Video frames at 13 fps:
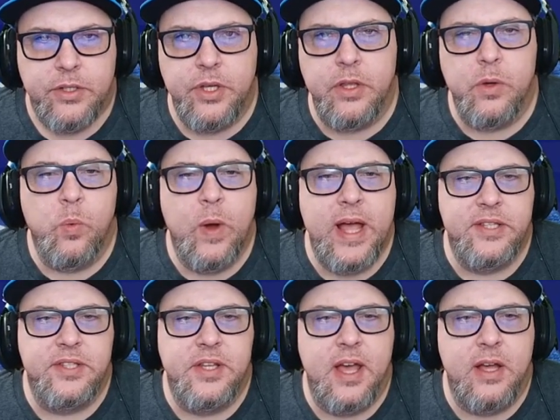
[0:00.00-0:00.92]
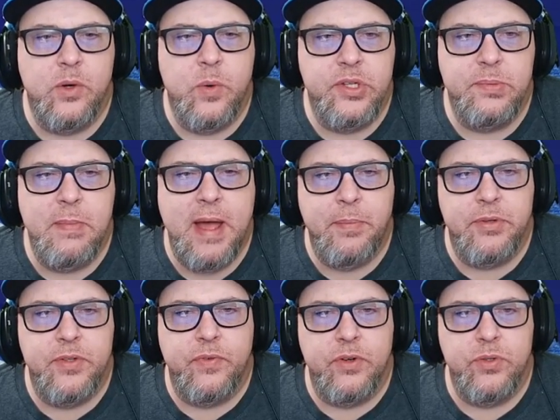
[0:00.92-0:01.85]
So the West Conquest map
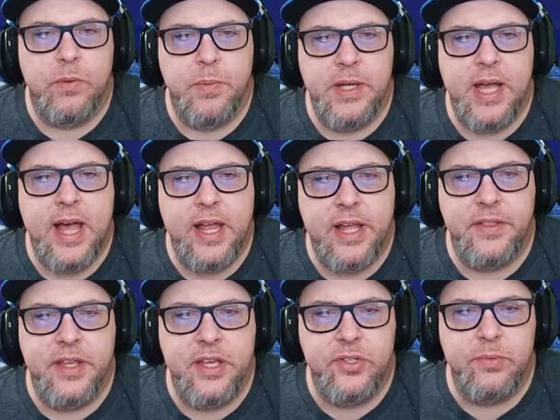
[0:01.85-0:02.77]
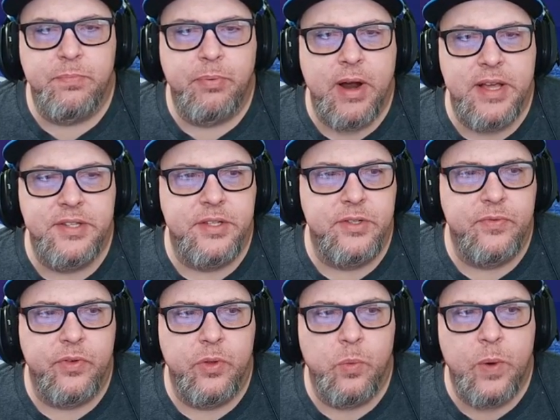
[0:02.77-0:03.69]
was the first one we got, and these prices
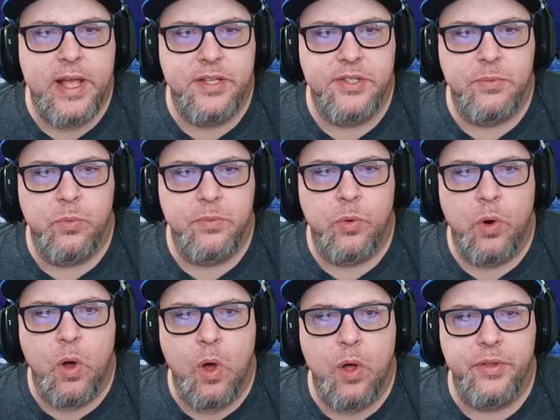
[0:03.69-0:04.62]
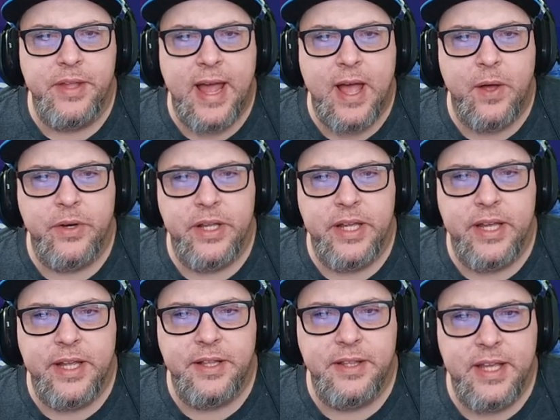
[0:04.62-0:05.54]
for the West were all down
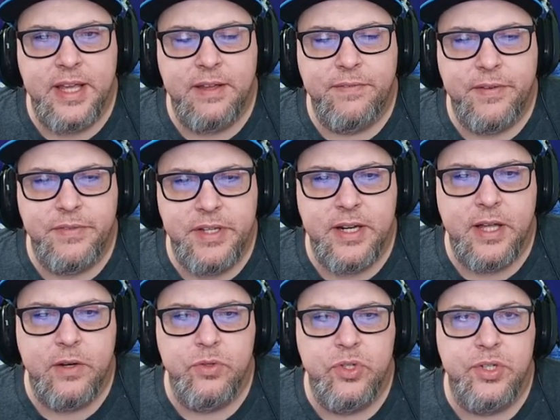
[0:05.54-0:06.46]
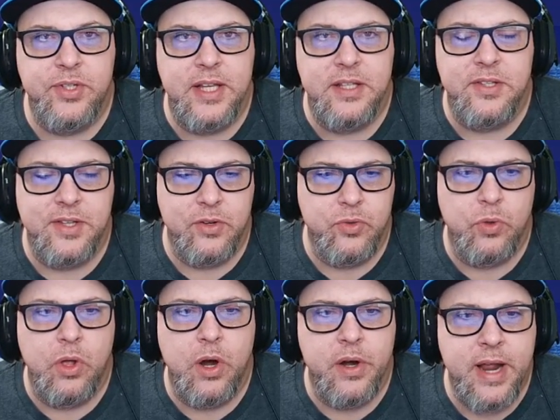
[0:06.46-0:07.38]
in the 1500s, just like the
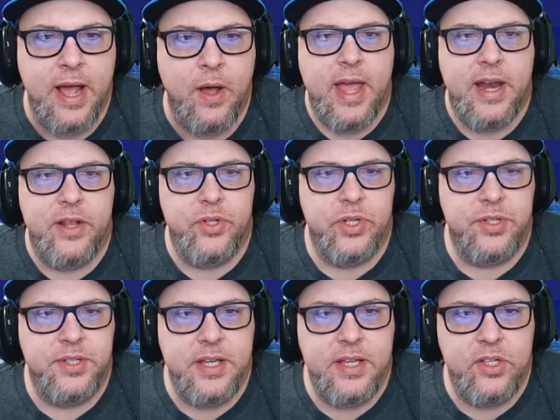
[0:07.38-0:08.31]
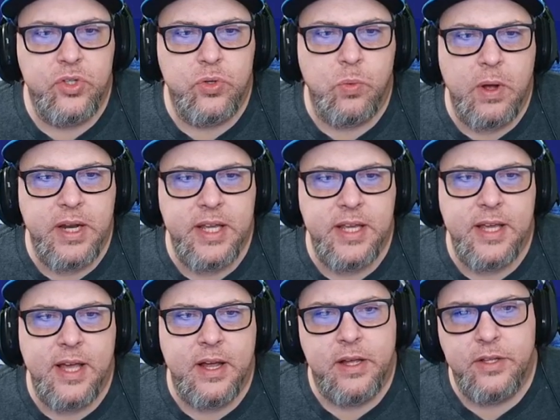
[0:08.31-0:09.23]
Central are now. And as you can see,
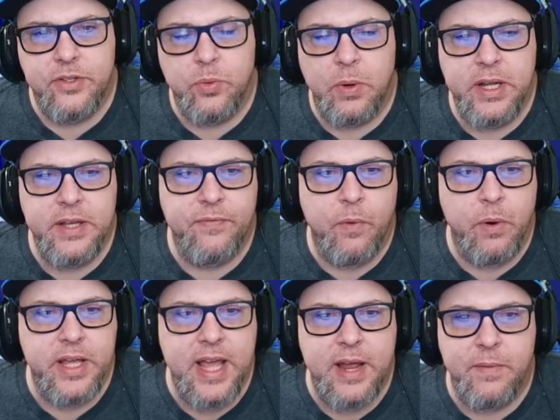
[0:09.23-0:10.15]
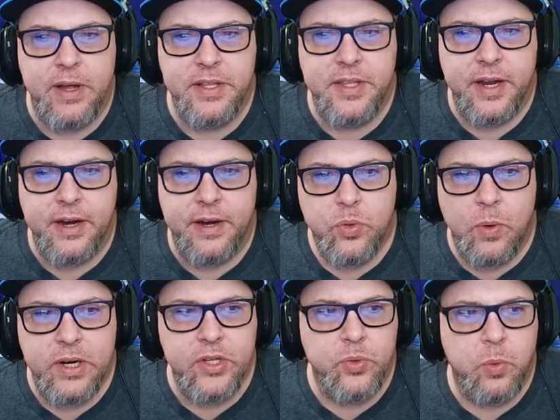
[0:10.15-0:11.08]
2048 right there,
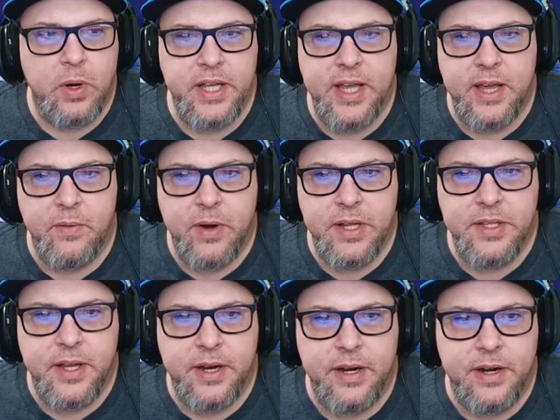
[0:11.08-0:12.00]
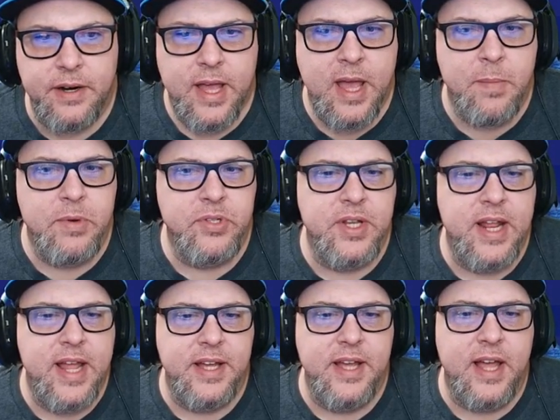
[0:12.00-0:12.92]
2028 right there. Emerson
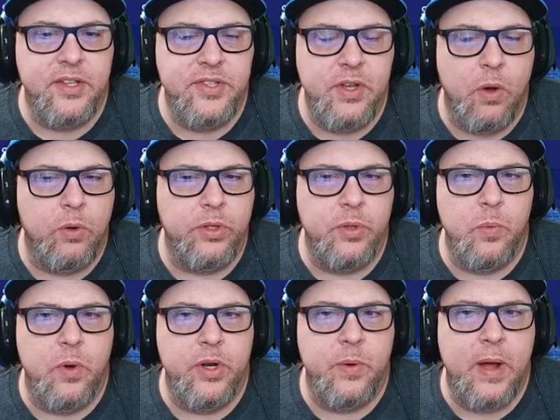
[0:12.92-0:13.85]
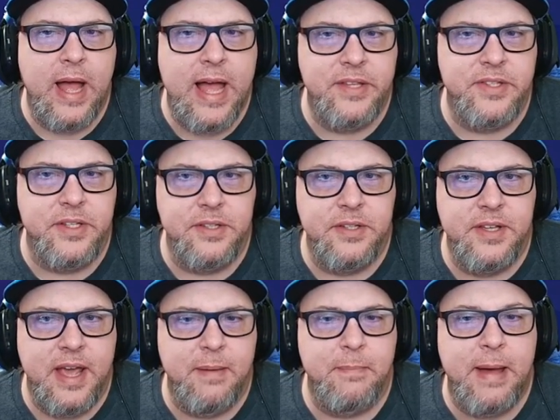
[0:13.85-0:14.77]
Hancock's the only one who hasn't
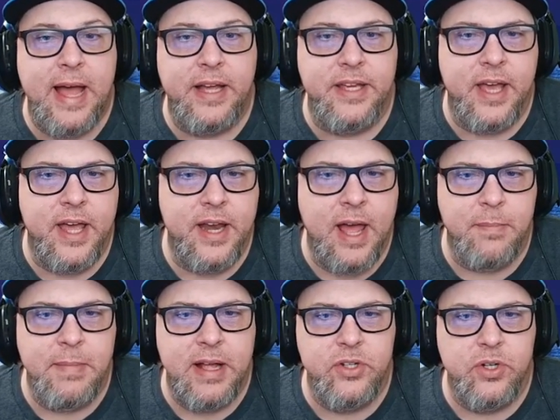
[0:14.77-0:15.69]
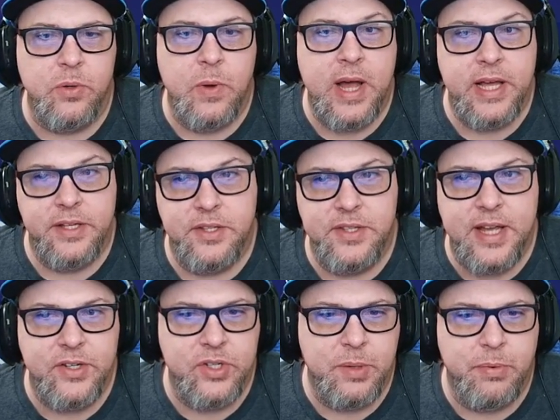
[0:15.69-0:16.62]
came back yet. I'm not sure why, because it's
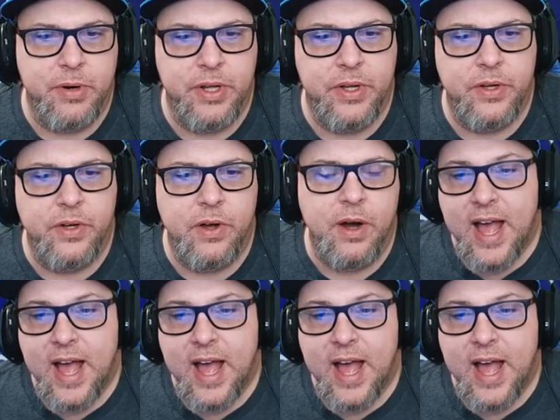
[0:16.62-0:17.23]
actually a pretty good card.